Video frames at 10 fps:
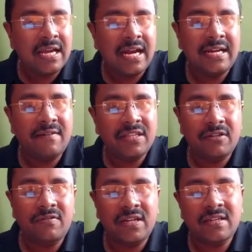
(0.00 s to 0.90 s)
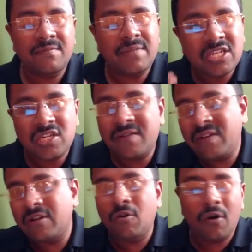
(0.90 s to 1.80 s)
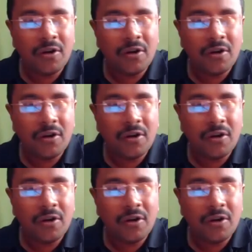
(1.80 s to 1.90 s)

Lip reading: and without wasting much time, we'll go